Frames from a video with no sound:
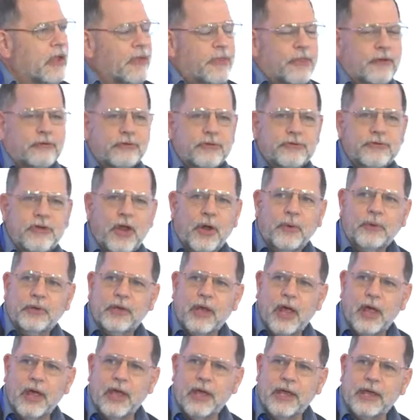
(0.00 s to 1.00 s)
There is no
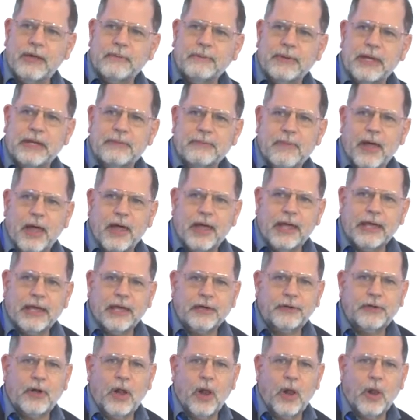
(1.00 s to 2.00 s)
time in my
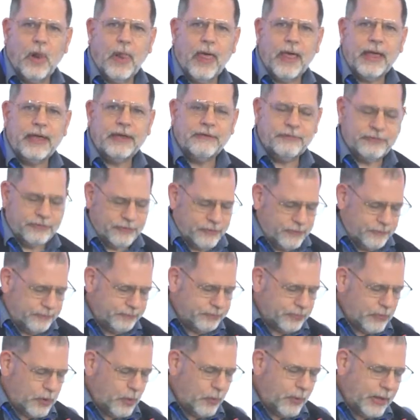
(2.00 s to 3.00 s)
adult life
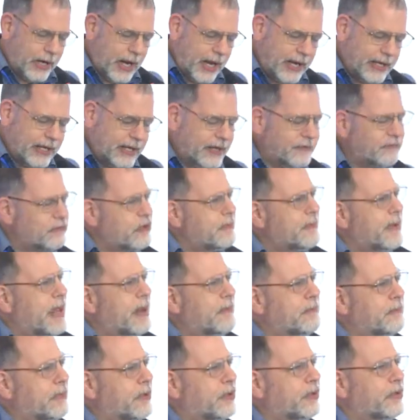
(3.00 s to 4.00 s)
when I can
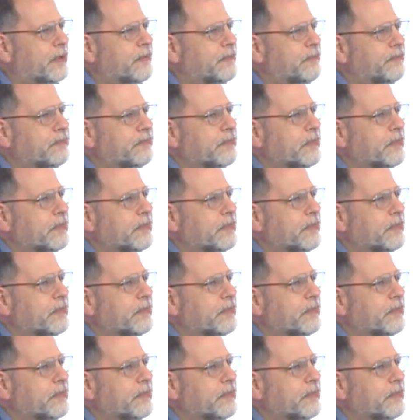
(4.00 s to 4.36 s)
remember